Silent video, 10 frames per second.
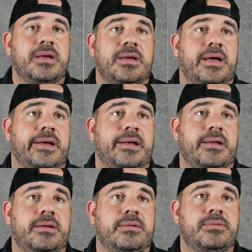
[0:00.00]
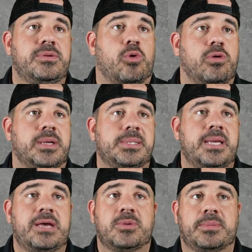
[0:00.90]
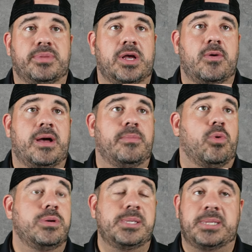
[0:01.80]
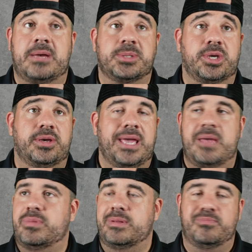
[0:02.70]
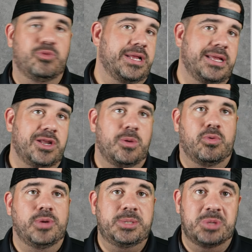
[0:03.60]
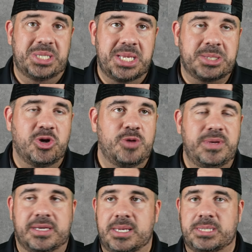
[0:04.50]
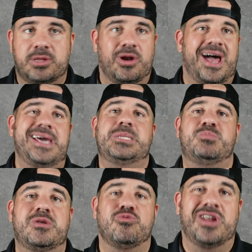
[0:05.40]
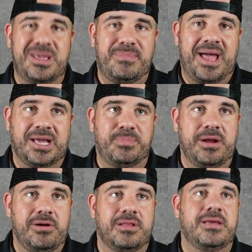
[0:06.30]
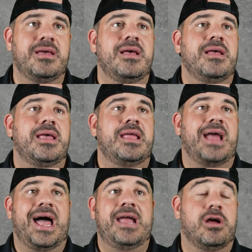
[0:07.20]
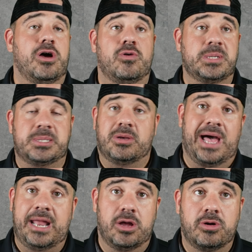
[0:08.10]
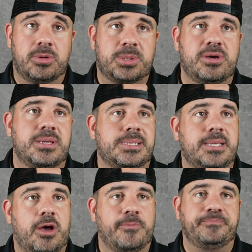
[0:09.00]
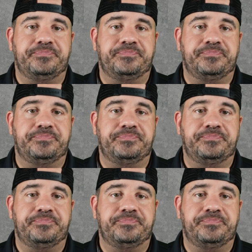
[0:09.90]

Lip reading: Oregon State was a blowout. Boise State was a good game, but we didn't know Boise was this good because of their Heisman running back, apparently. And Idaho is still Idaho, who's good. So